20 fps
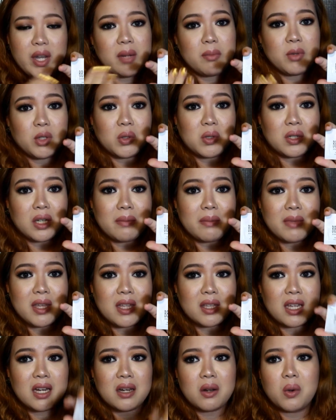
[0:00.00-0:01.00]
Pwede mo tong
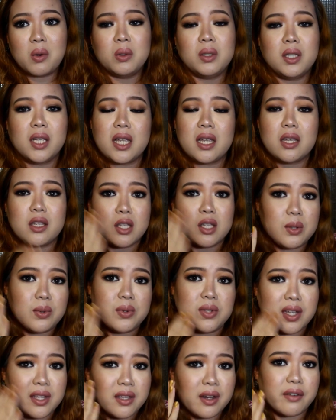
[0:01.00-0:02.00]
gamitin only
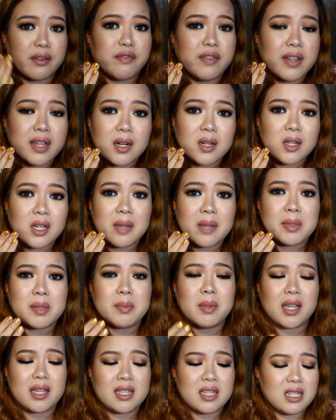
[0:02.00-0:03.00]
using your
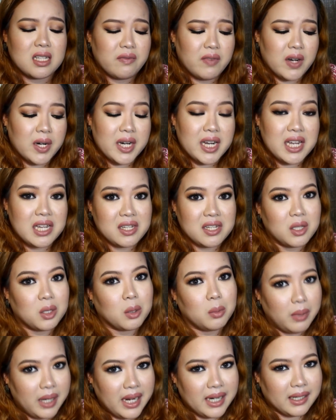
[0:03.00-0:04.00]
fingertips because it's very easy
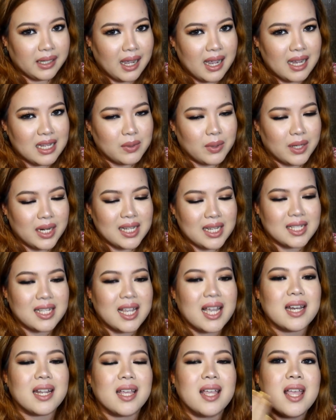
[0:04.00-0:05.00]
to blend, as what I
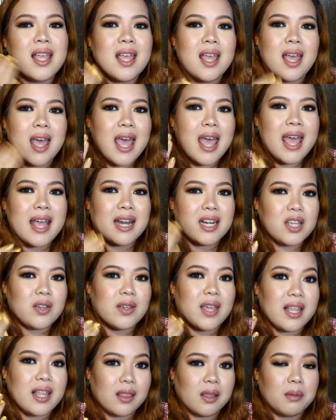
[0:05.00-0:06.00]
said. And
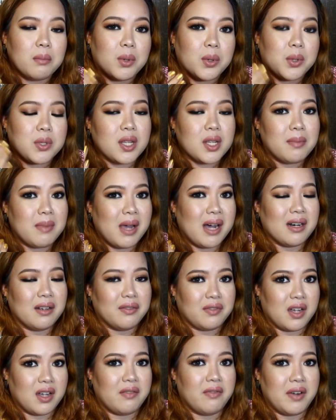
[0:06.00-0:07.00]
you get the most
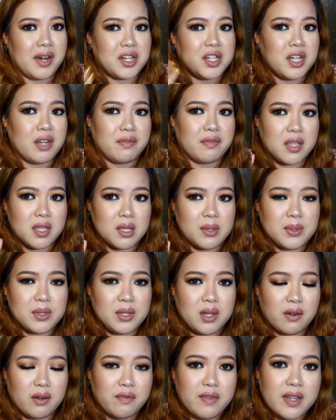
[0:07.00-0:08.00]
amount of coverage if you
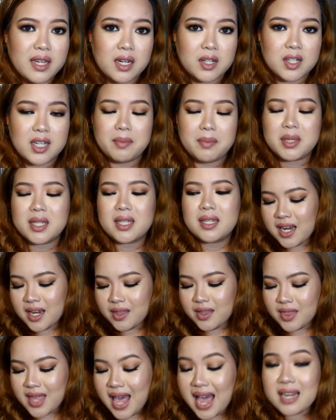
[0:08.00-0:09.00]
use your fingertips. And
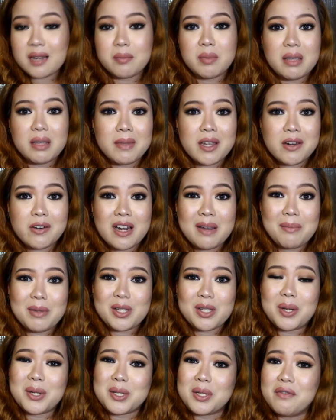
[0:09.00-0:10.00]
that BB
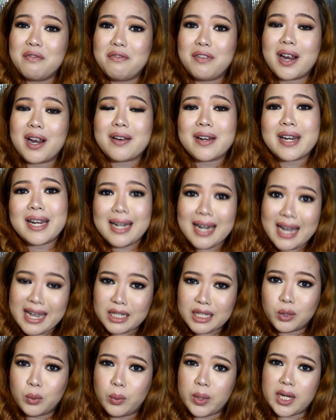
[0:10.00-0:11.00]
cream is also very
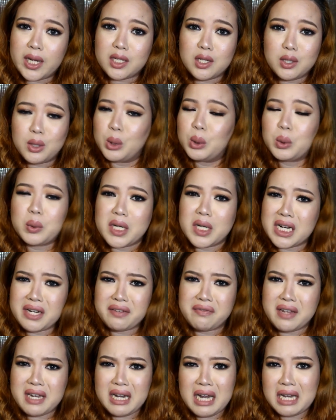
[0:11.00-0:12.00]
lightweight. You don't
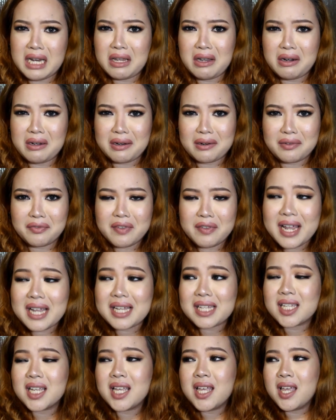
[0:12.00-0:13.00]
really feel it on your
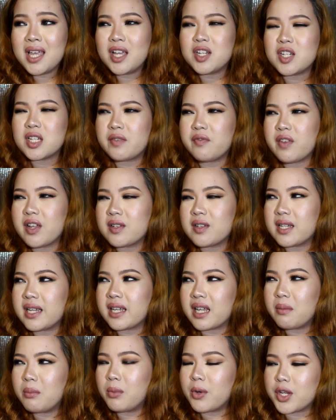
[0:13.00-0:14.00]
face. It just feels
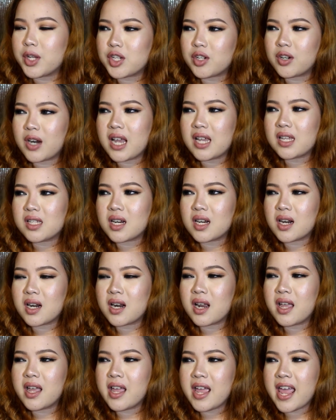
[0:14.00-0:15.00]
like a
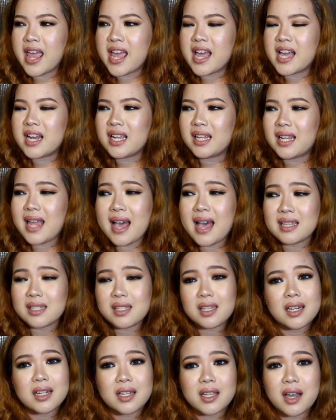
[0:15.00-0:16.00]
moisturizer and it
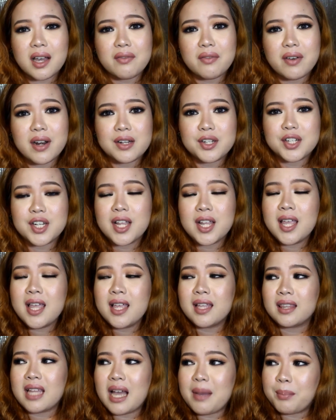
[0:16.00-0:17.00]
has good coverage.
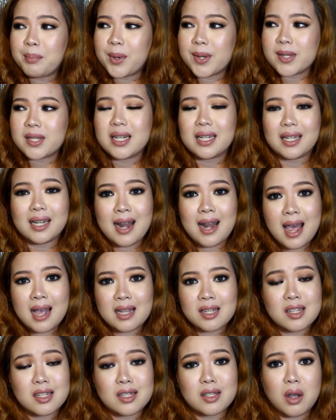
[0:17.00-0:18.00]
Tapos, it
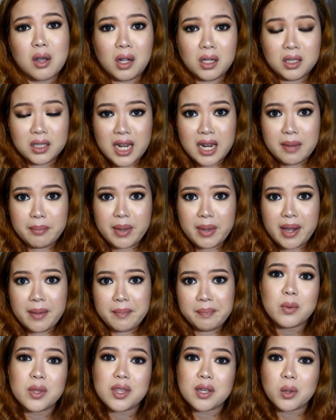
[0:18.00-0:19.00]
lasts all day
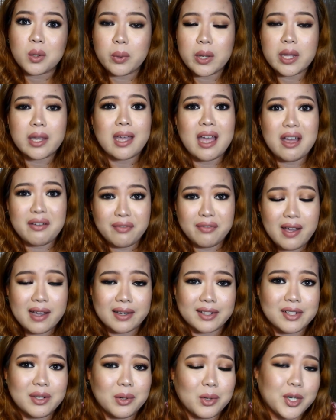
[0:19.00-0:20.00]
pa. And with a Quick
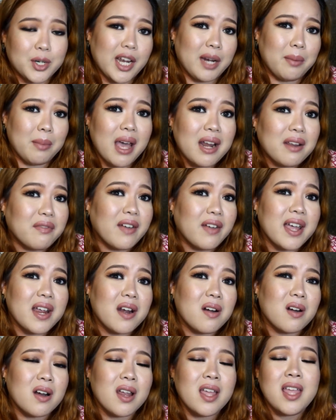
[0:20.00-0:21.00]
FX No Shine
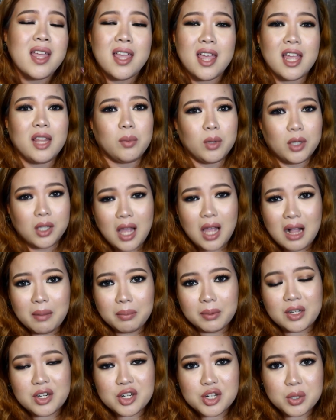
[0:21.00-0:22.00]
Mattifier, it will
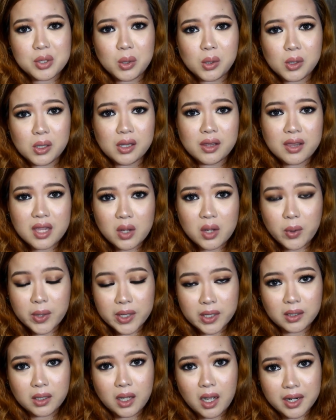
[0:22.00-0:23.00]
help control the
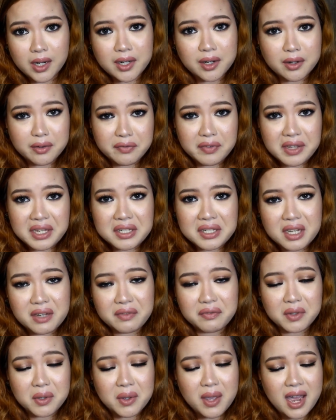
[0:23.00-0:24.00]
oil on your face
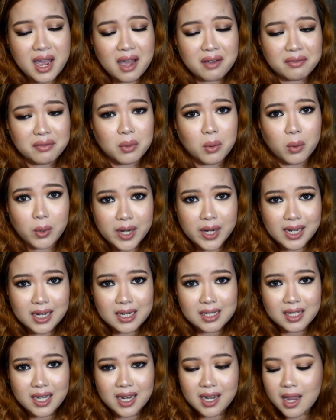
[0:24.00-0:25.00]
if you have
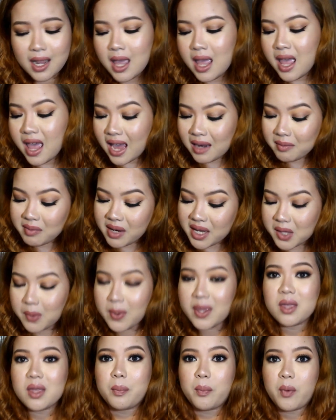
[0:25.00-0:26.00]
oily skin. And by
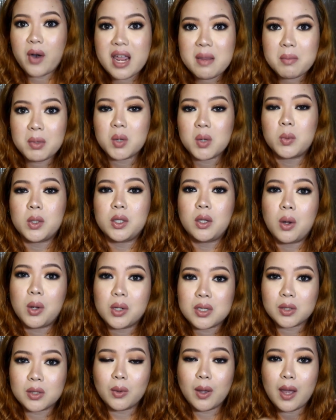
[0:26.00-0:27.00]
the way, the primer will
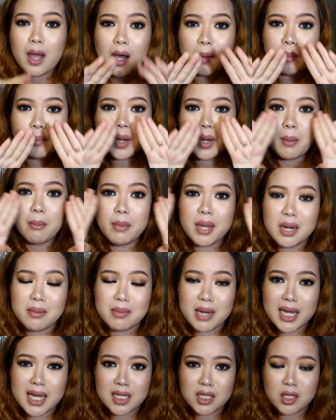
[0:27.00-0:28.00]
also help
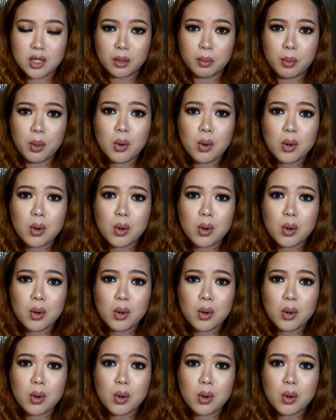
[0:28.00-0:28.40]
minimize your